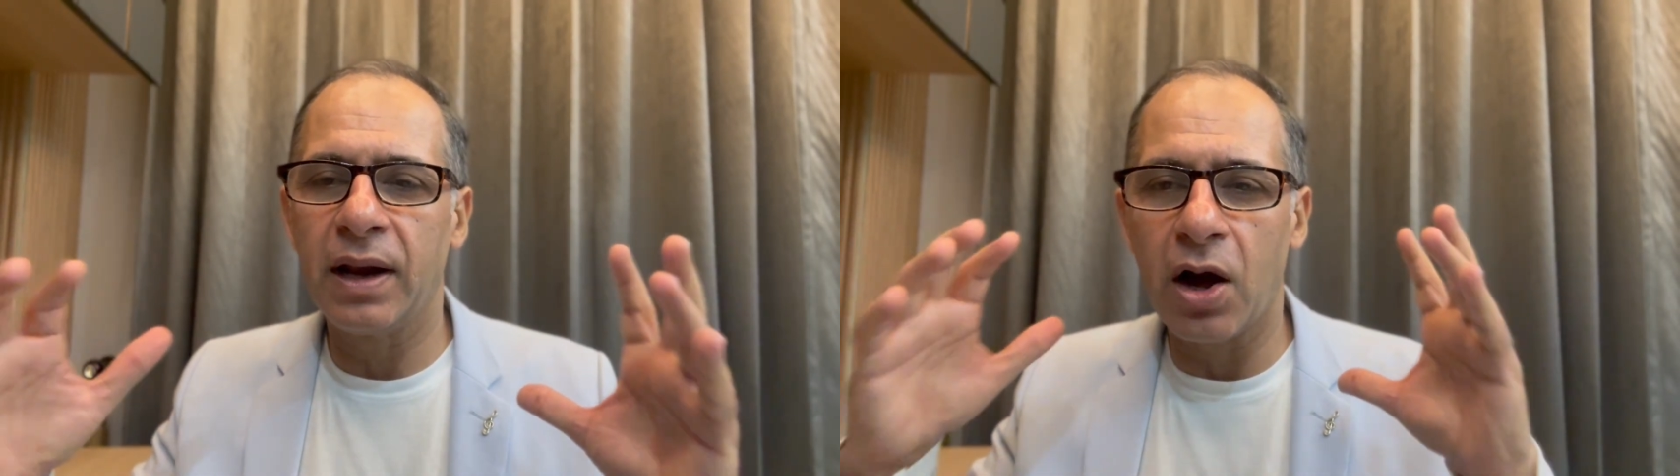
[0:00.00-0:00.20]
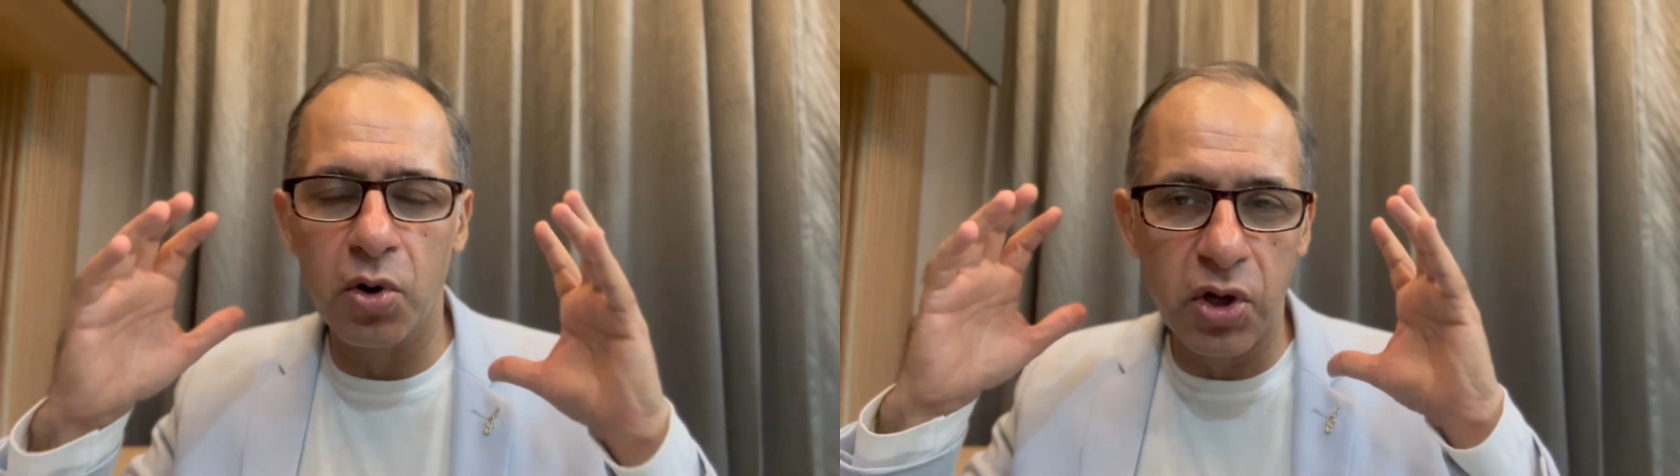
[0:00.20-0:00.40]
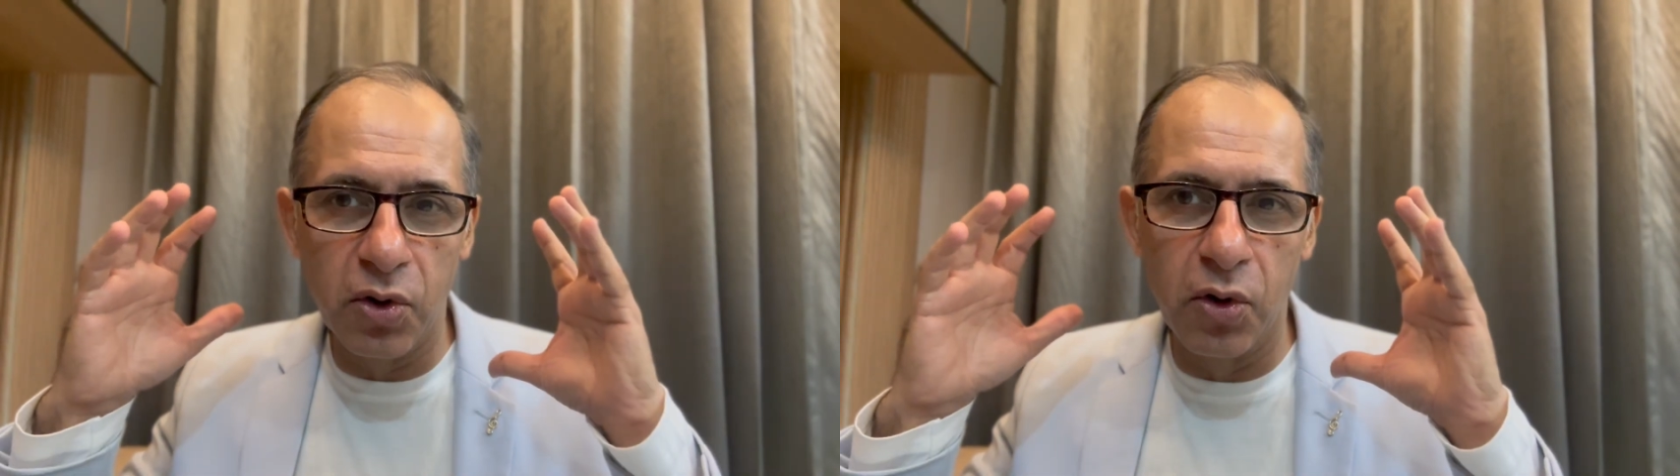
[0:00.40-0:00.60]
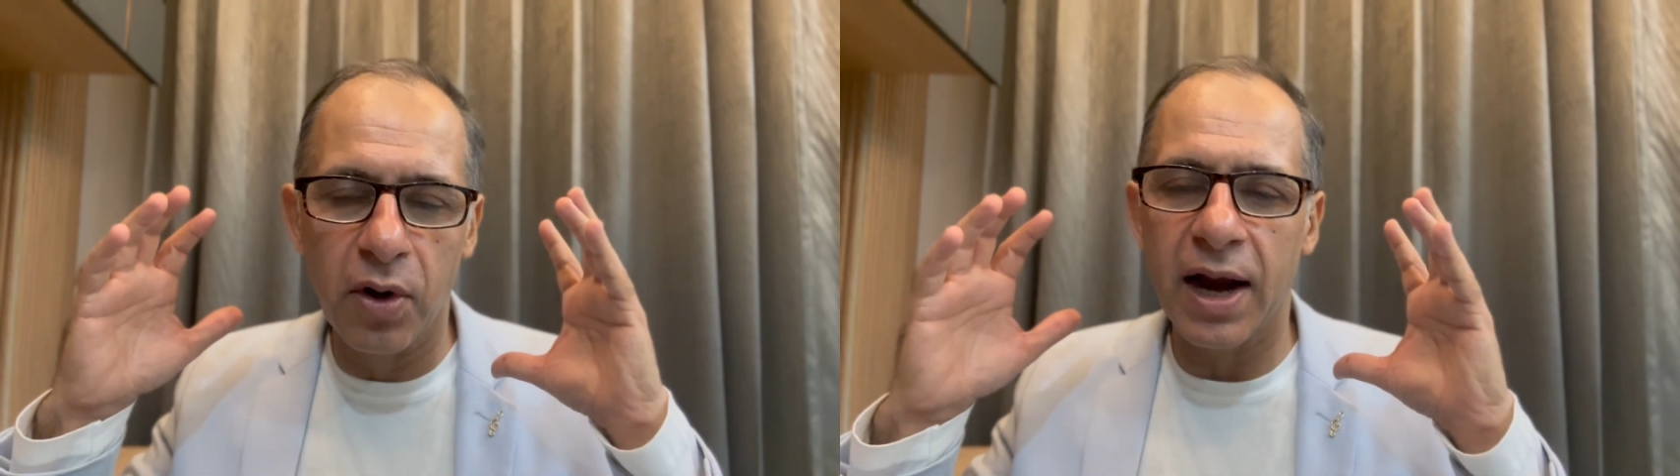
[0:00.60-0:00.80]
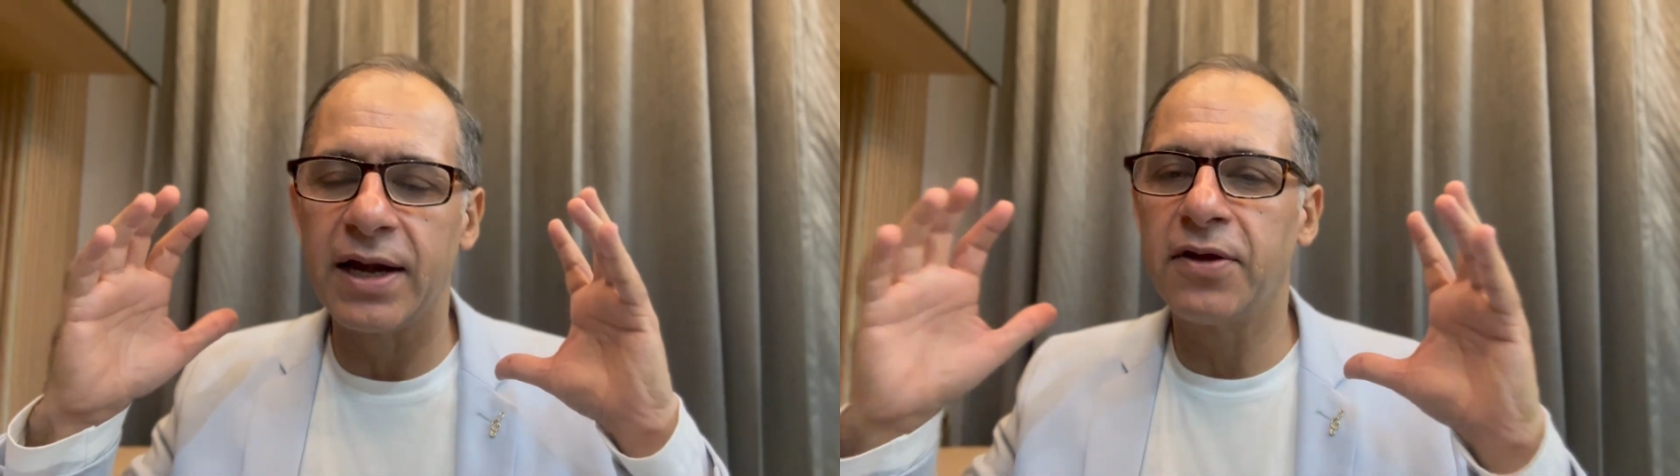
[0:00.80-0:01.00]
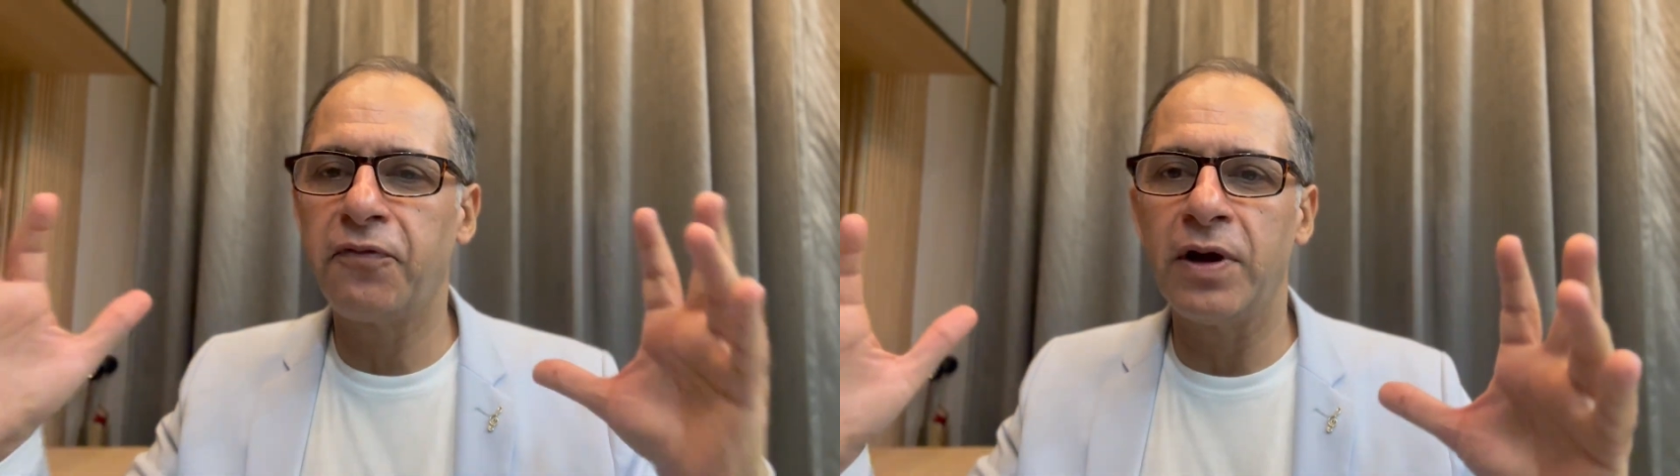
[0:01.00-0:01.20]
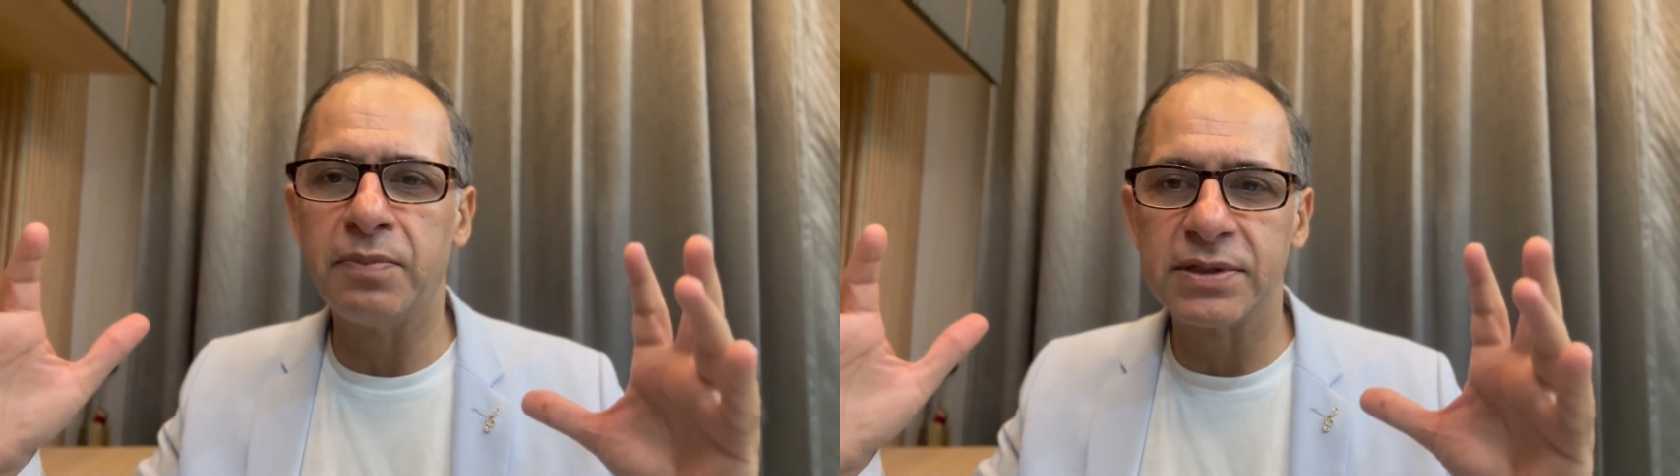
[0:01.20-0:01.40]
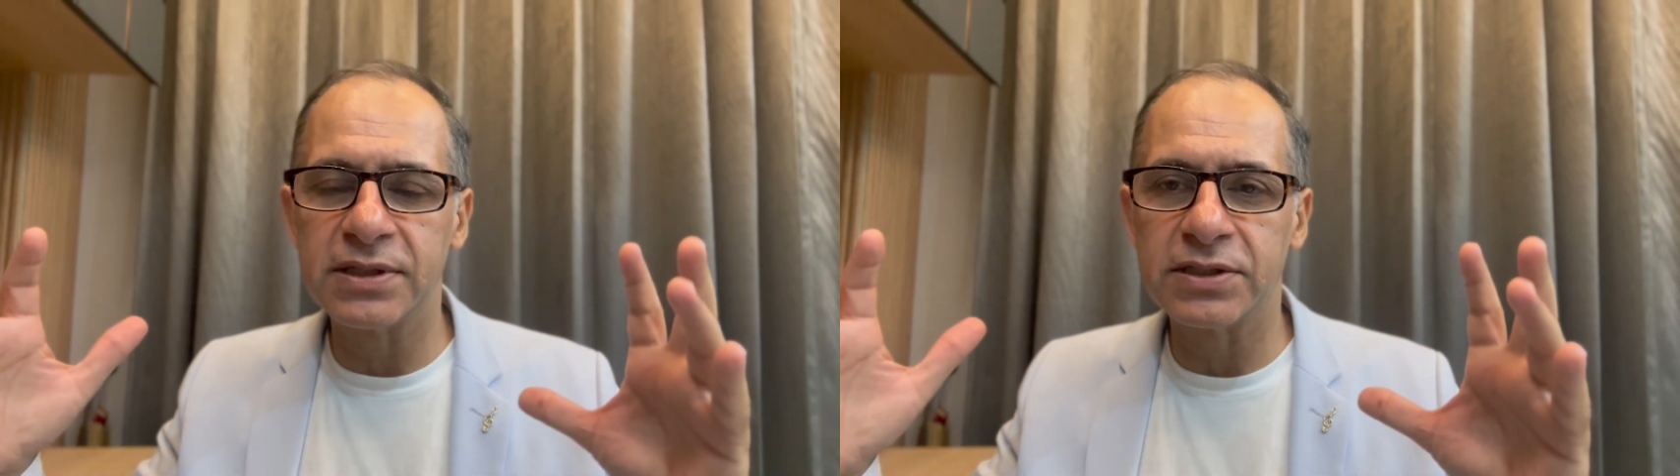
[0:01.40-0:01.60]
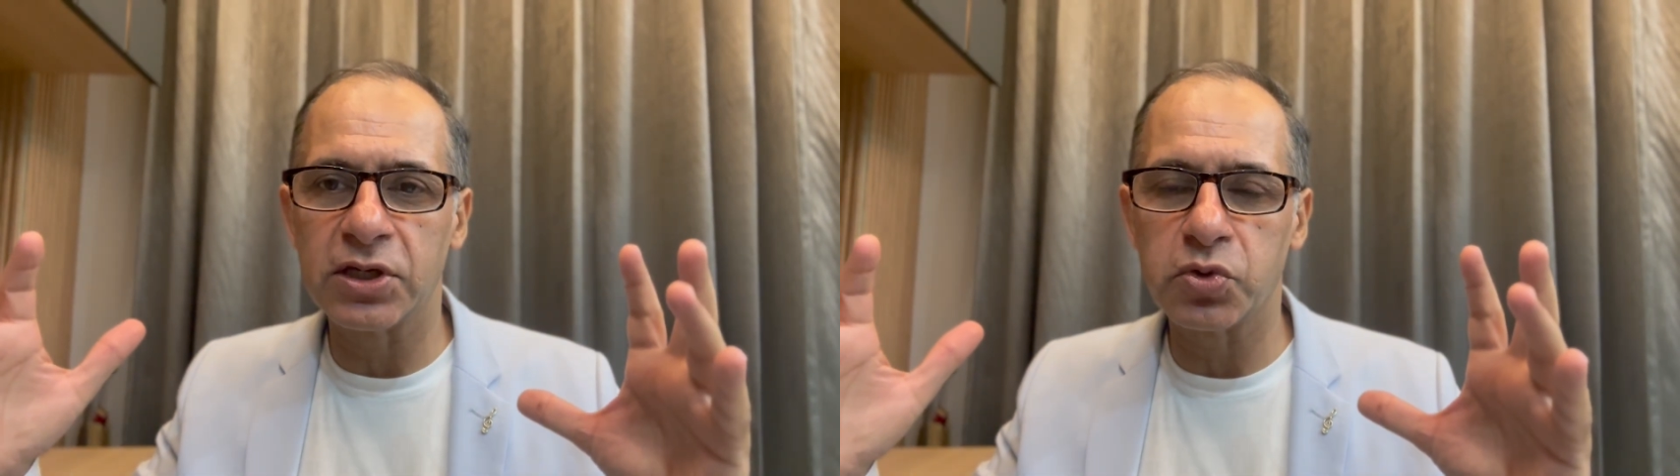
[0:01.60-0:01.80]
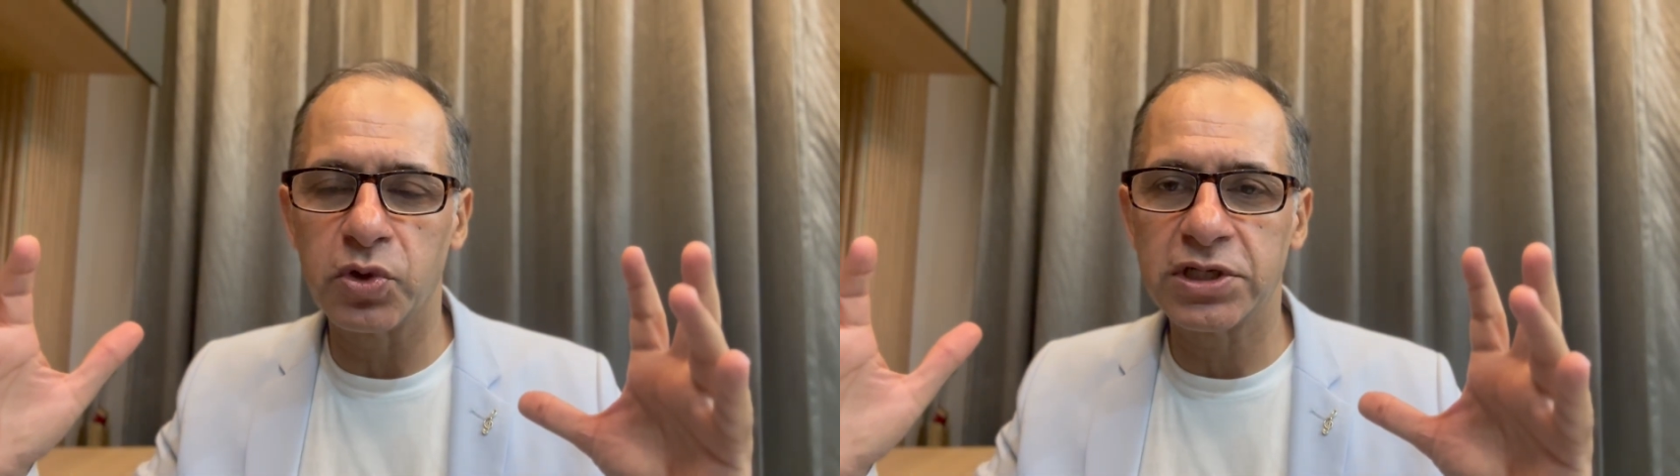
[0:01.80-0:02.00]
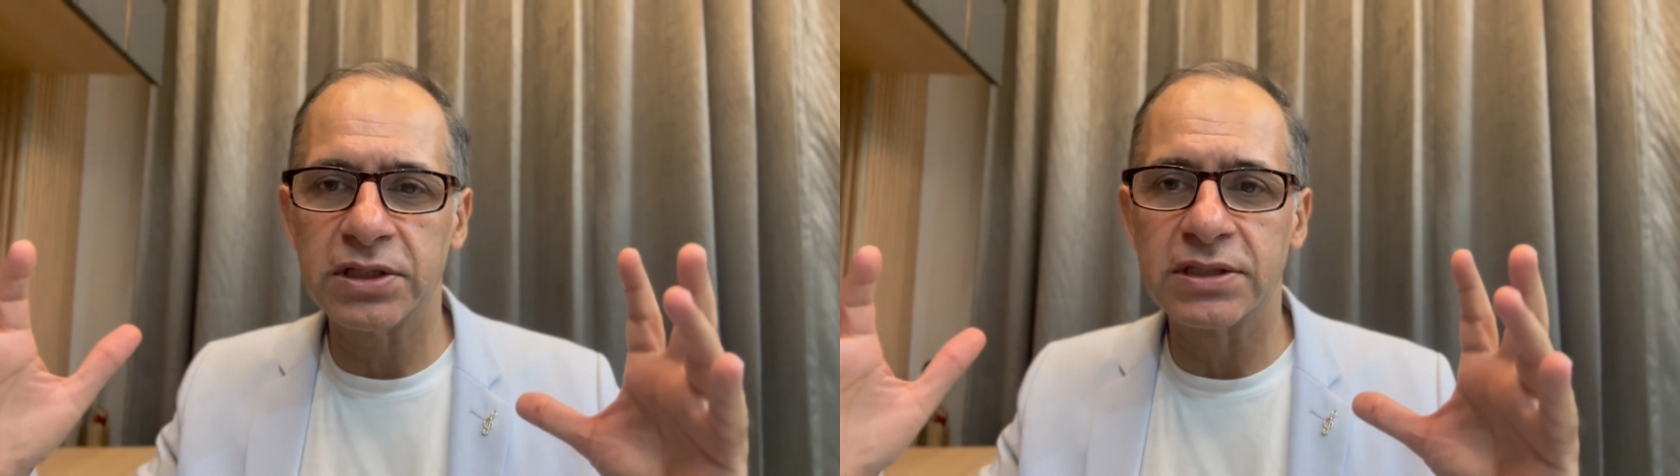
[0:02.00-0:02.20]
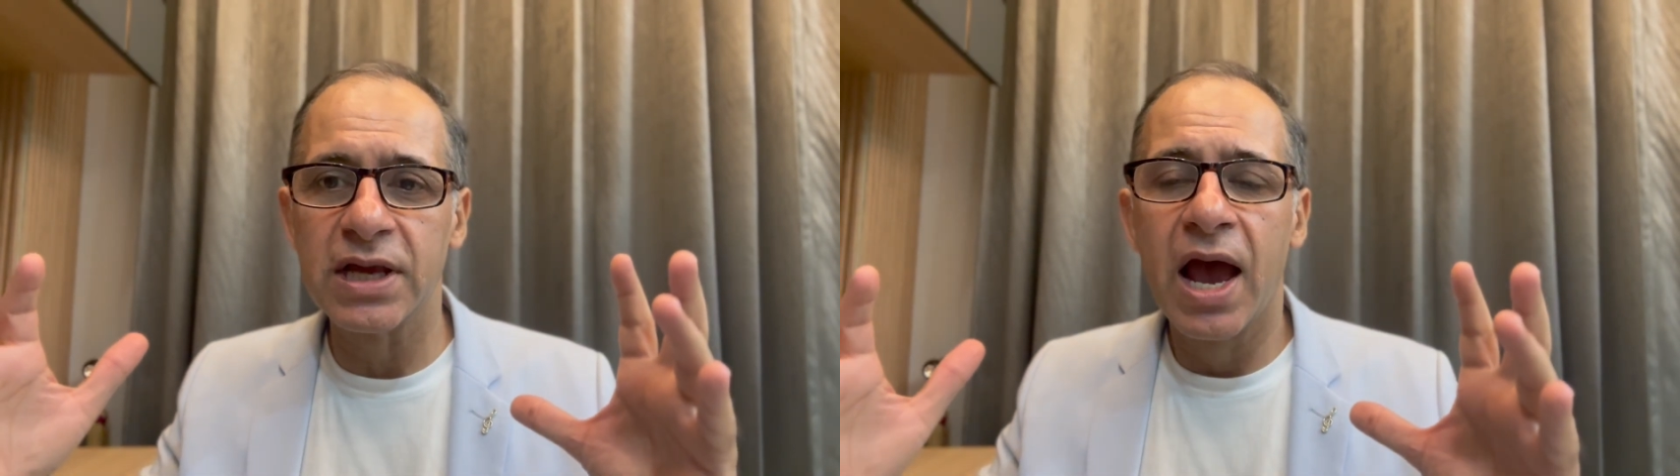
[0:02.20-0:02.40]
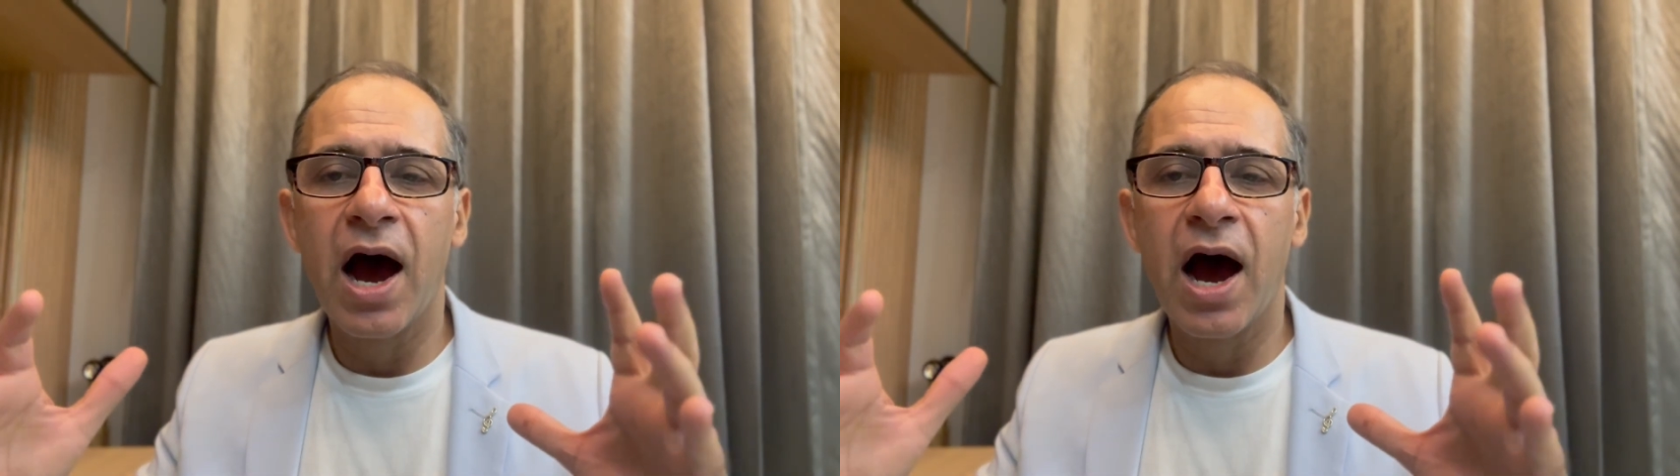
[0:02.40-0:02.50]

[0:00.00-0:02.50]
How do you look at different business situations?